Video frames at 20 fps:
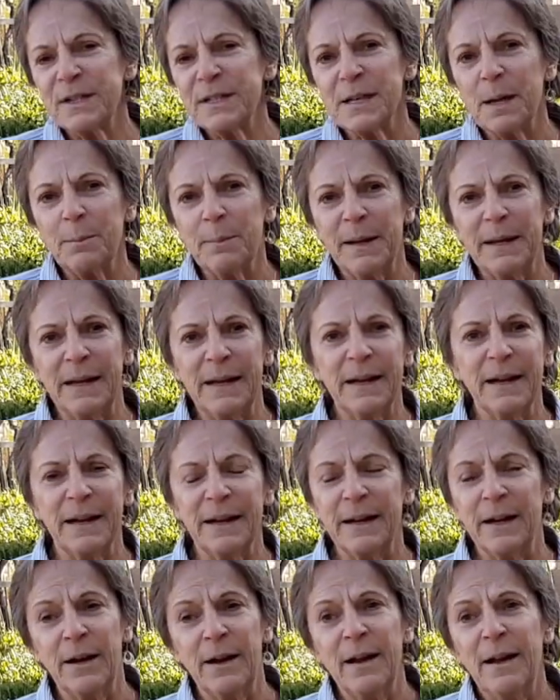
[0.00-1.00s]
somebody
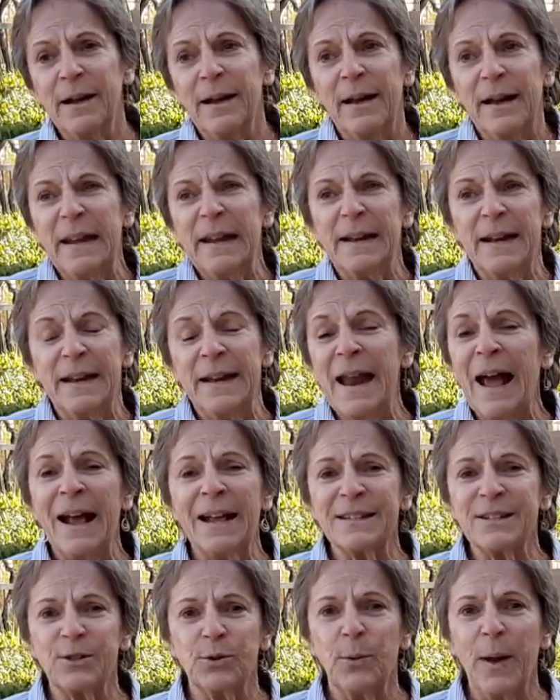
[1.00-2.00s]
in, in a
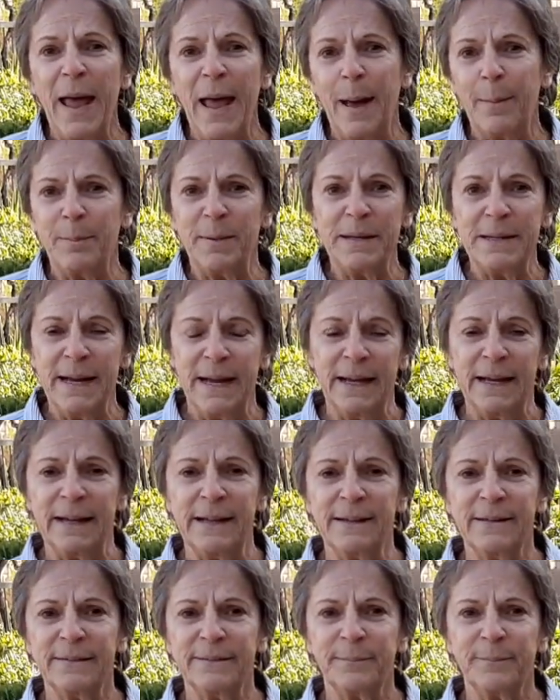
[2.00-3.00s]
not so happy day.
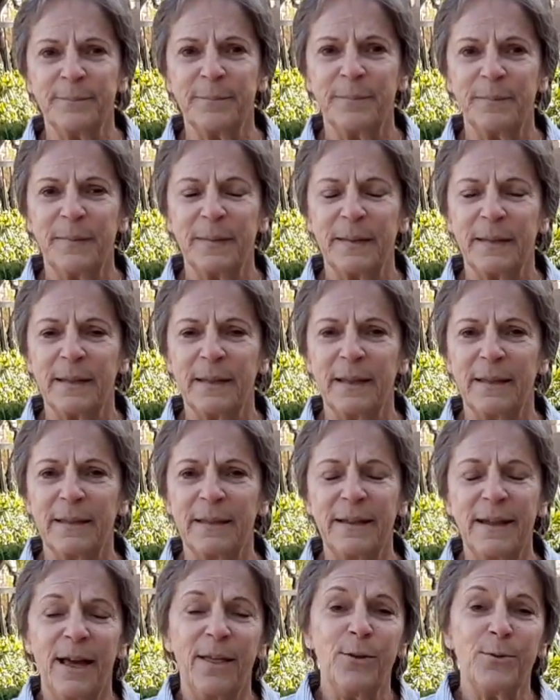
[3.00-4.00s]

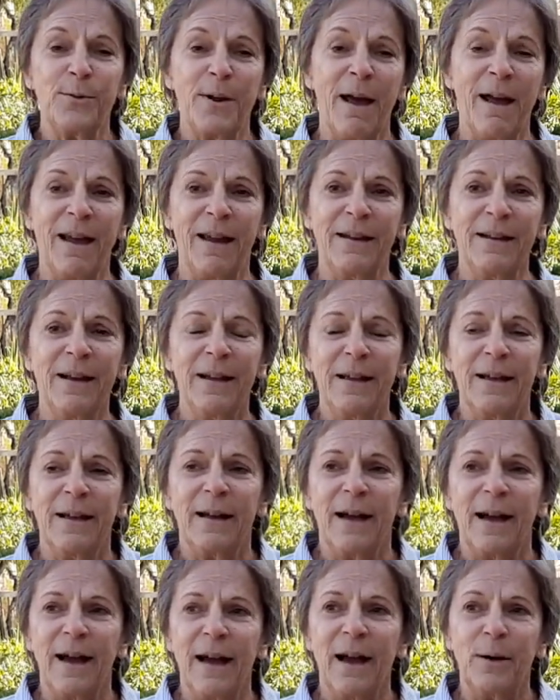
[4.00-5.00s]
The other night,
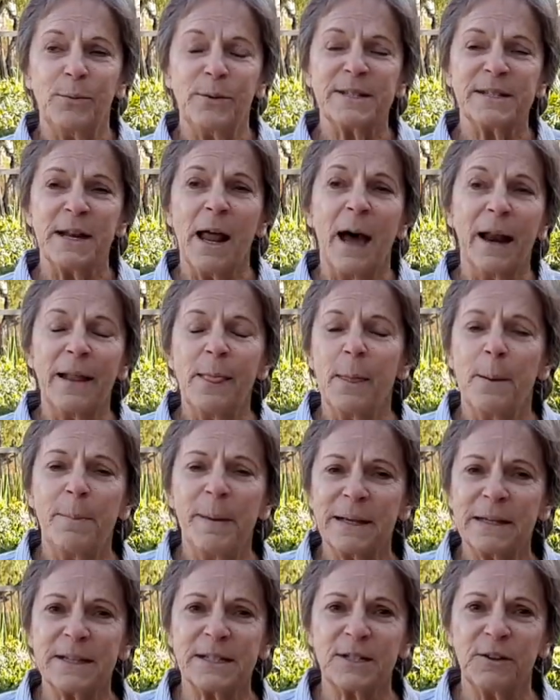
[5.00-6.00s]
I was not in the
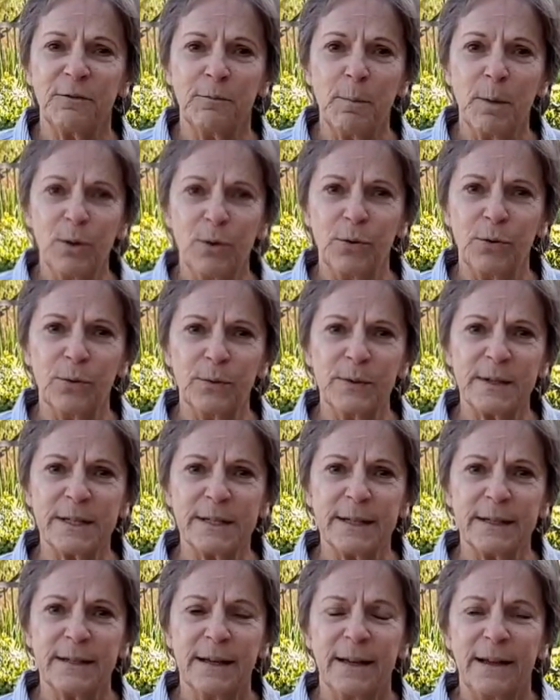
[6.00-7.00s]
best of
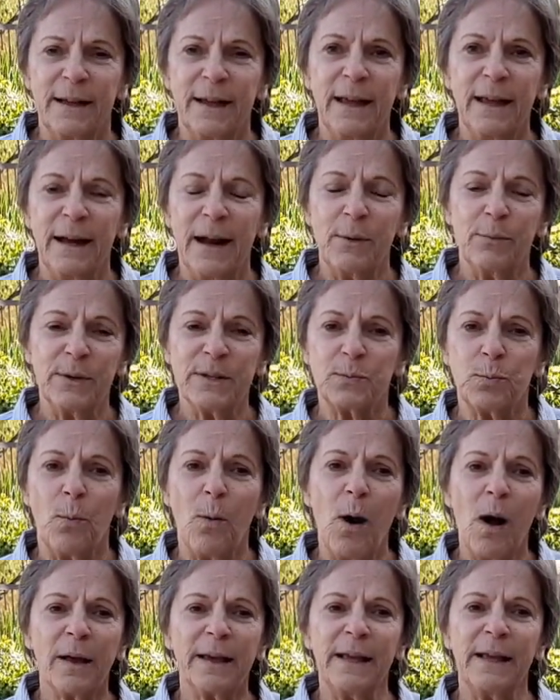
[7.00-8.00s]
moods. And I was
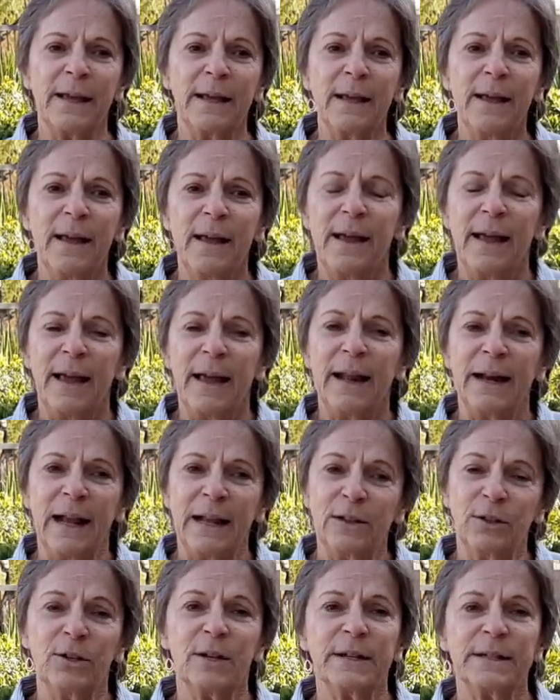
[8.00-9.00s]
walking and I
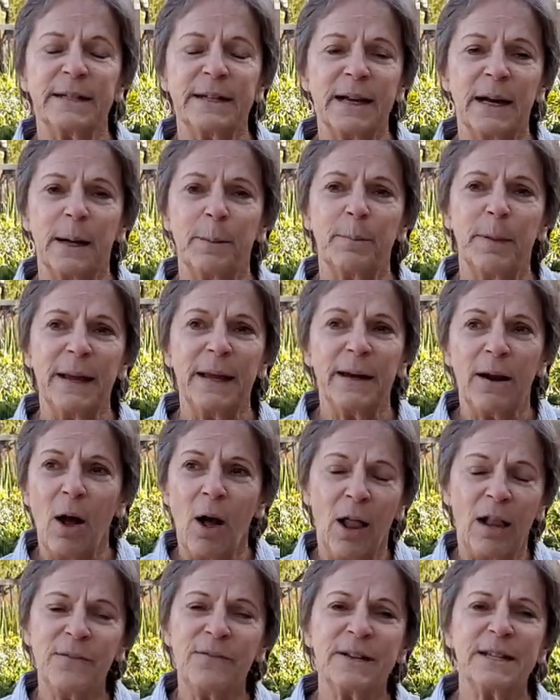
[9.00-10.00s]
looked up, and
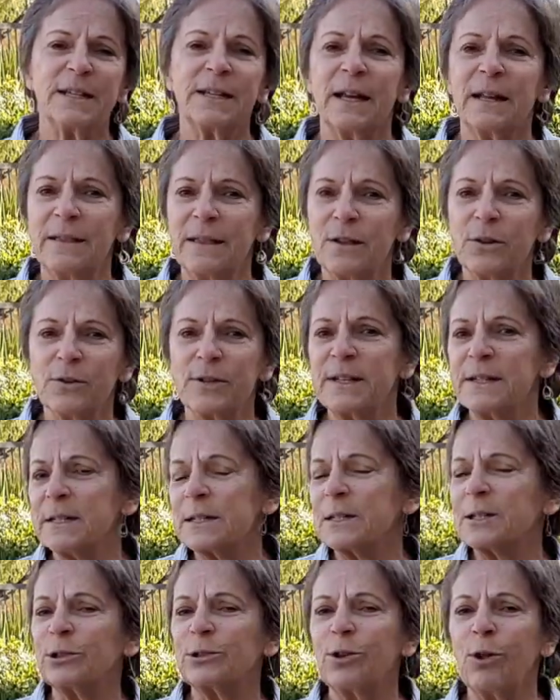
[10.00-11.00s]
all of a sudden, there's this
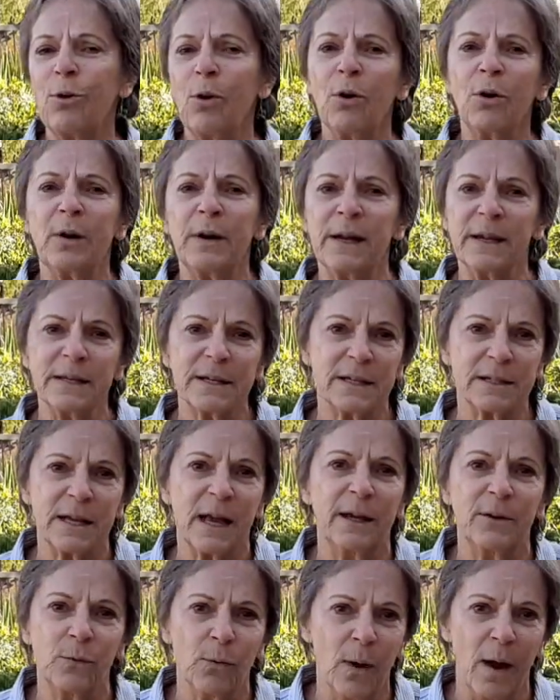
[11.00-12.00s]
glorious
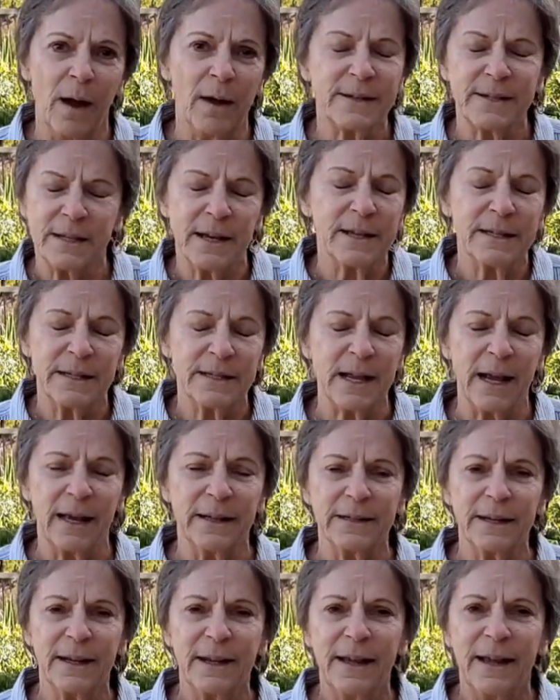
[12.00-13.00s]
sunrise, sunset.
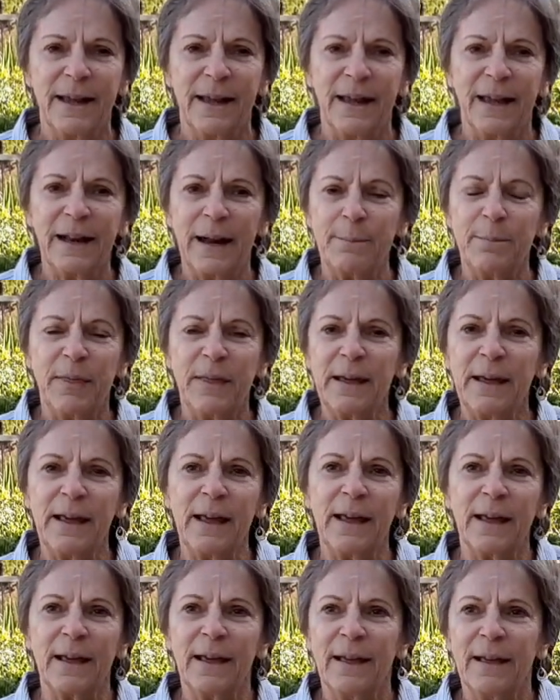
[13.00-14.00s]
And I'm
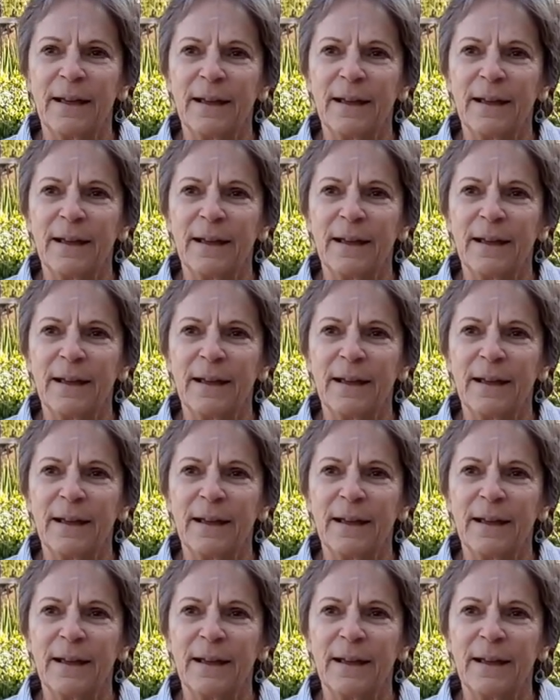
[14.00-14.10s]
thinking,